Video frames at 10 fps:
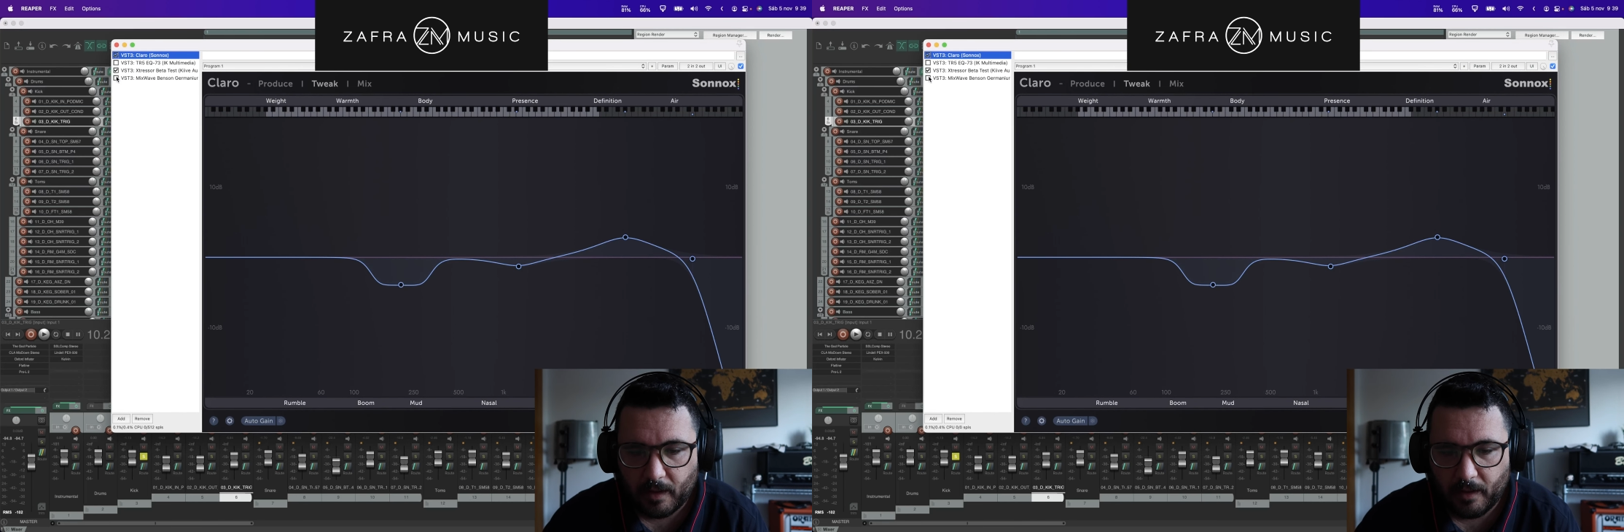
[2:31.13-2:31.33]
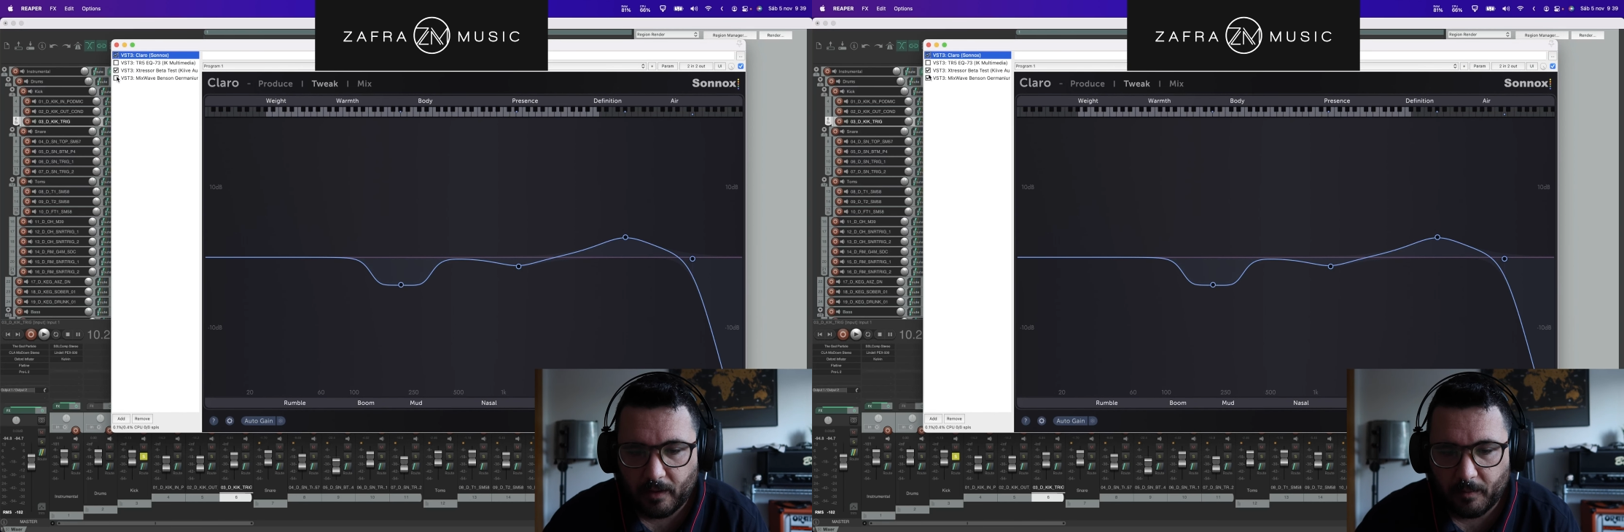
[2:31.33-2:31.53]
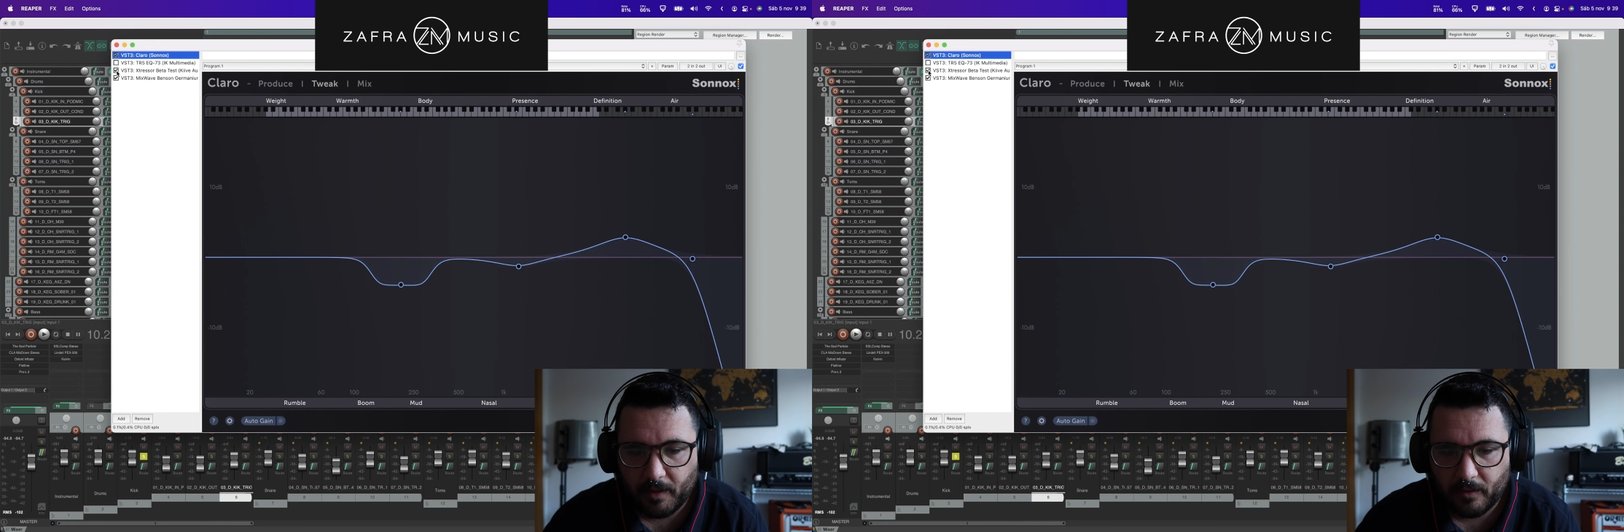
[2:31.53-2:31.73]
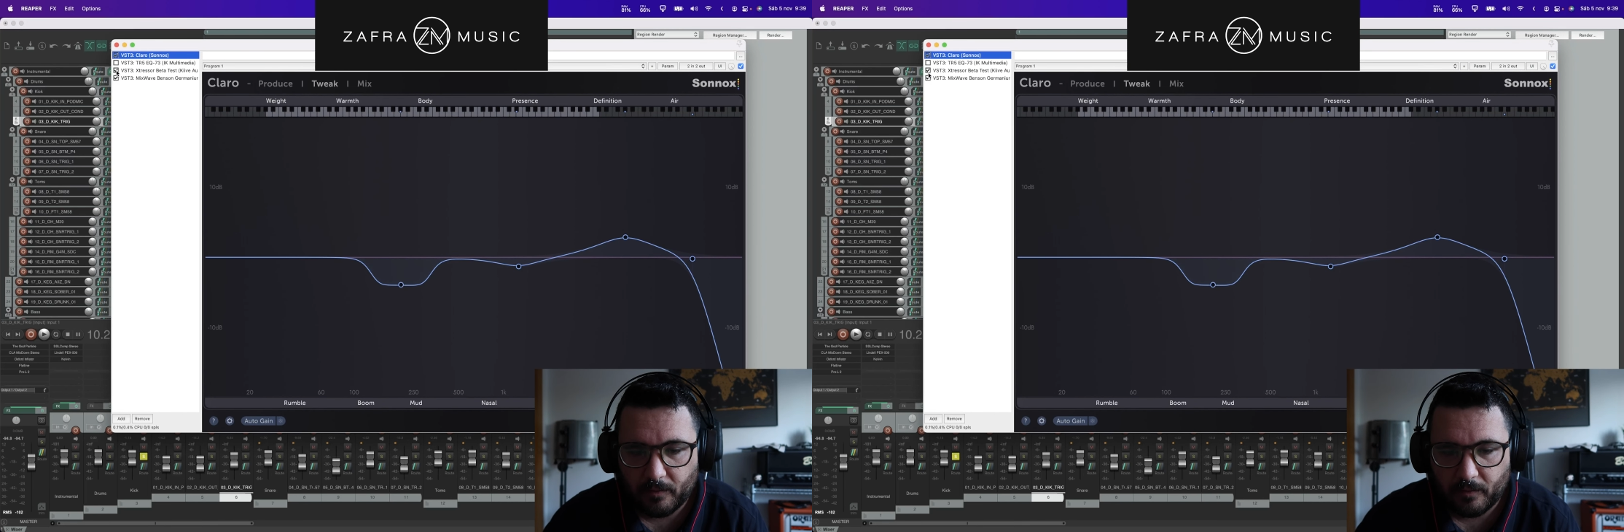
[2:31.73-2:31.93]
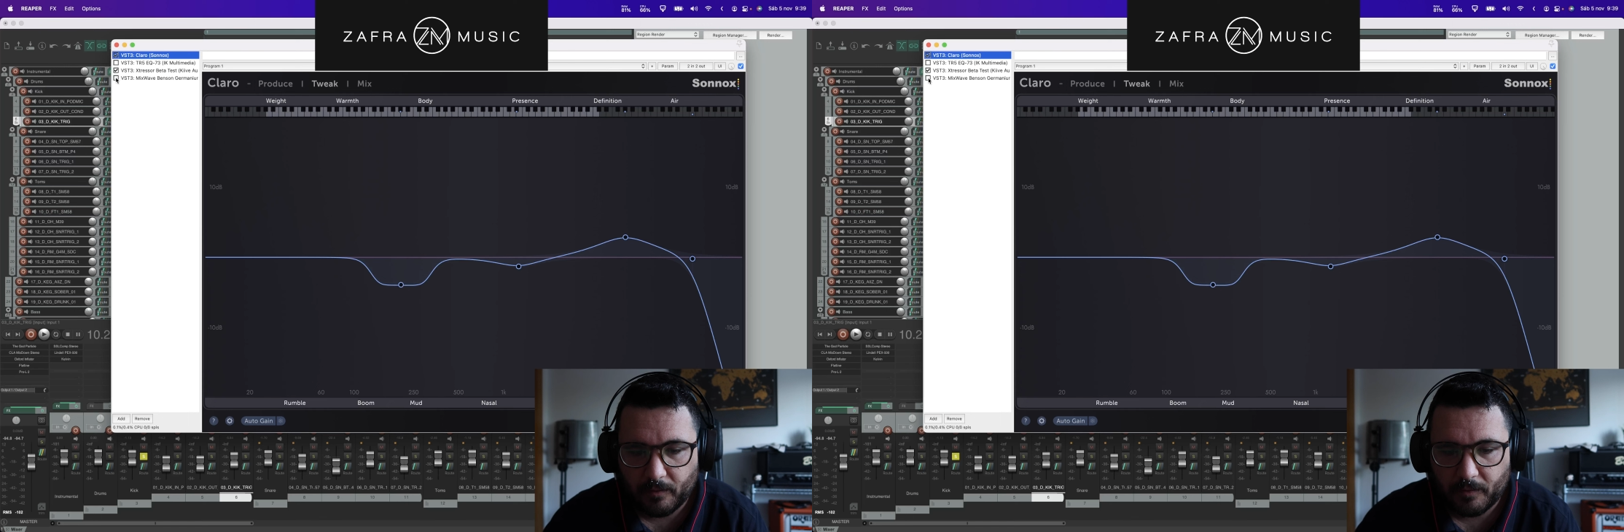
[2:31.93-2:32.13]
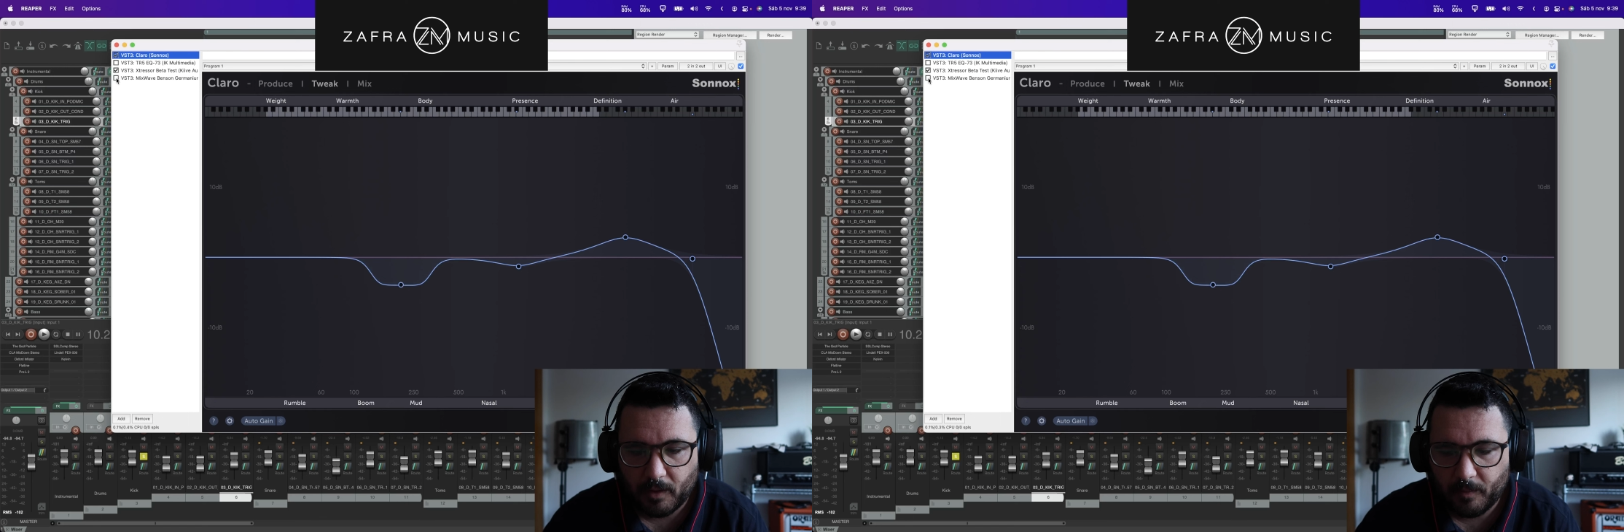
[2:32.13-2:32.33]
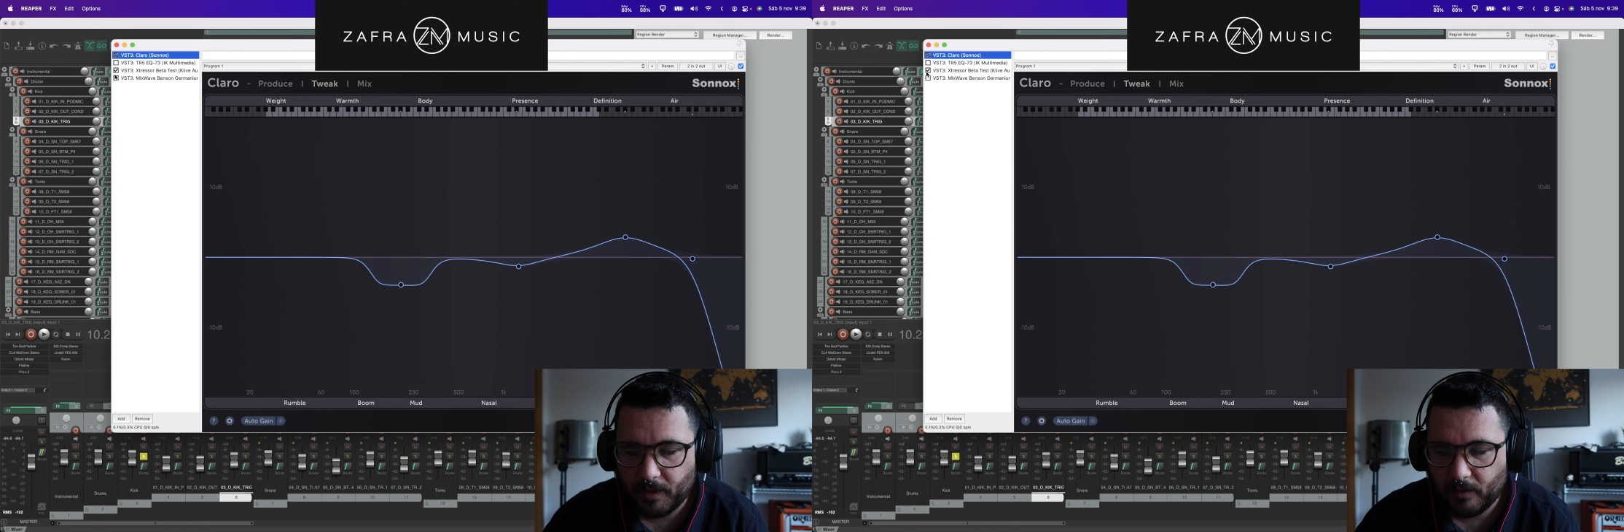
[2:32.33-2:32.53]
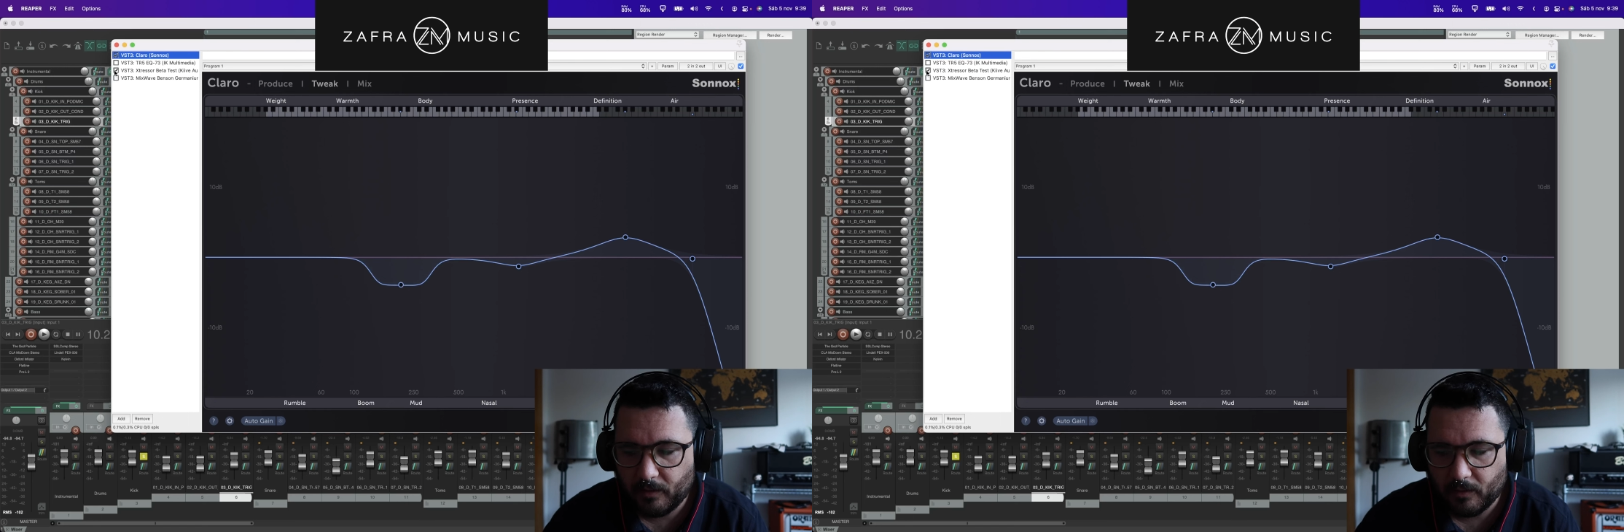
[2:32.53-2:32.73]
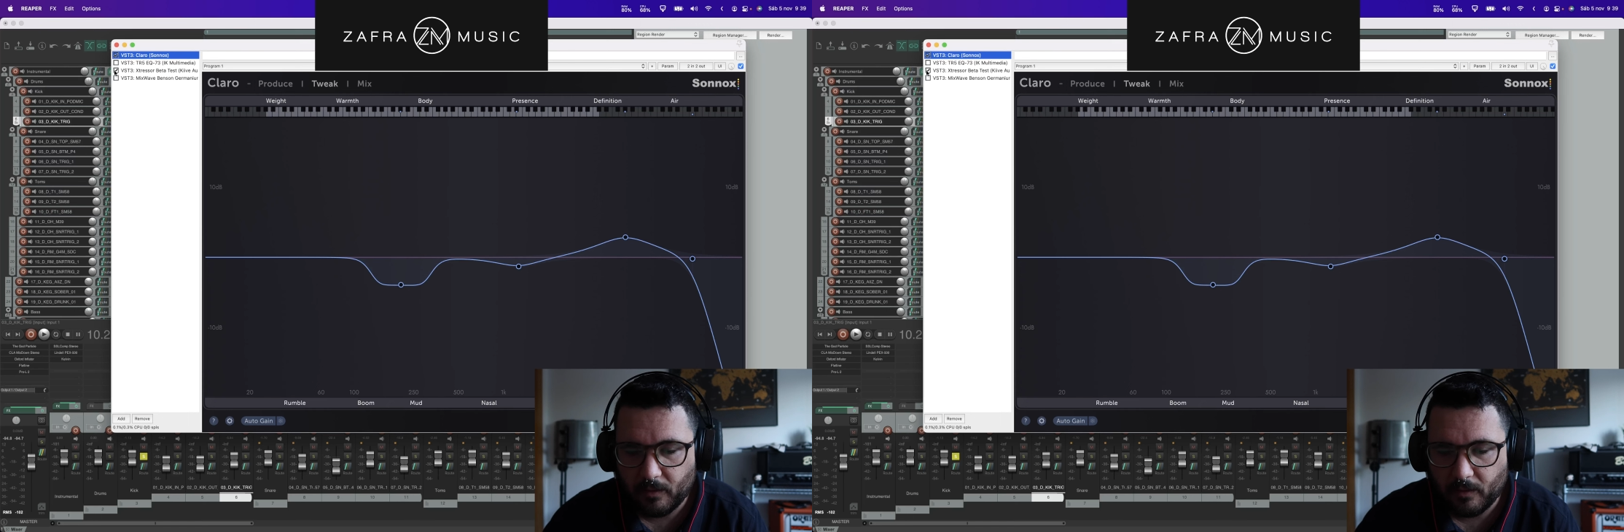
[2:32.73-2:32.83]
adding a bit of top end,